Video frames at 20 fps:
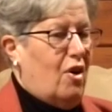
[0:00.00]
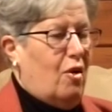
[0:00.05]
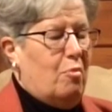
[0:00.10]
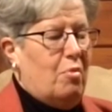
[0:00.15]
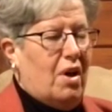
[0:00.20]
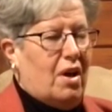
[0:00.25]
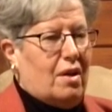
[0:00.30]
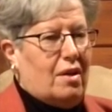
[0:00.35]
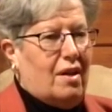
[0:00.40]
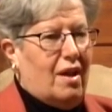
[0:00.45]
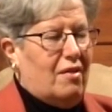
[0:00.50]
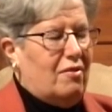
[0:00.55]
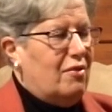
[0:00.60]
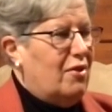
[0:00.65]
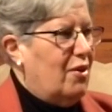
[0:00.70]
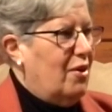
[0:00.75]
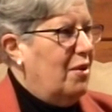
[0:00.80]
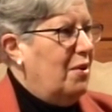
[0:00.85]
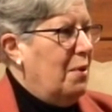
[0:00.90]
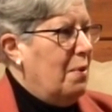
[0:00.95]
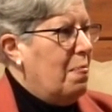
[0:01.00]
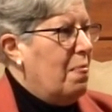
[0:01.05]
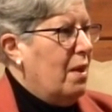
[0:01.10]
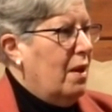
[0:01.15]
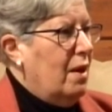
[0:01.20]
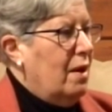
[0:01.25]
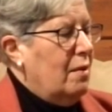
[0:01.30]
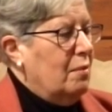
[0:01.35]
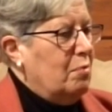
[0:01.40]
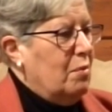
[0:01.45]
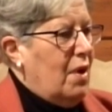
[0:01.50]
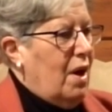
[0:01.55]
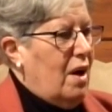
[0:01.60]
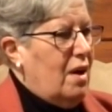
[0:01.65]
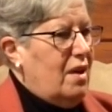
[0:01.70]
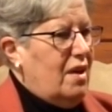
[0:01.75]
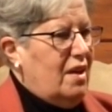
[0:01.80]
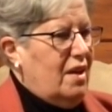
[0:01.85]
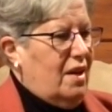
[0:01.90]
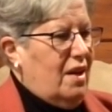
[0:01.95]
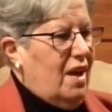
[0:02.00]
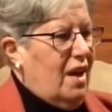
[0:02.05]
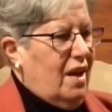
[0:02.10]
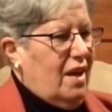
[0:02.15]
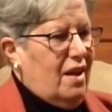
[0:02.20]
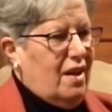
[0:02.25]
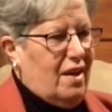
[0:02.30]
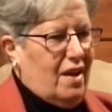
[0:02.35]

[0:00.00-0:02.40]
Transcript: I'm good with that. that. Let's talk about it. I did a